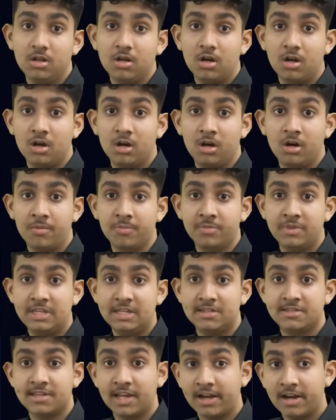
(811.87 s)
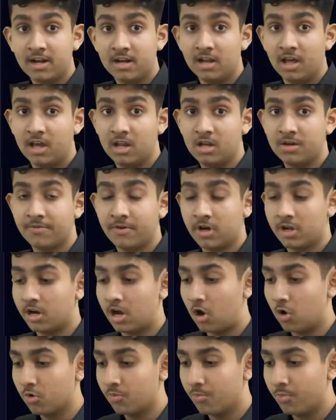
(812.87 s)
Um, the second line of our
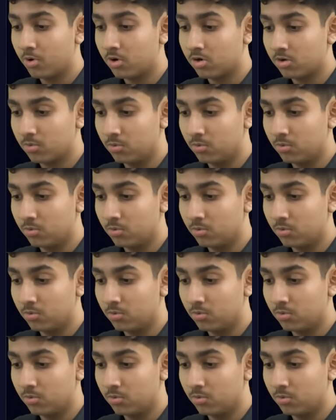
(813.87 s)
output,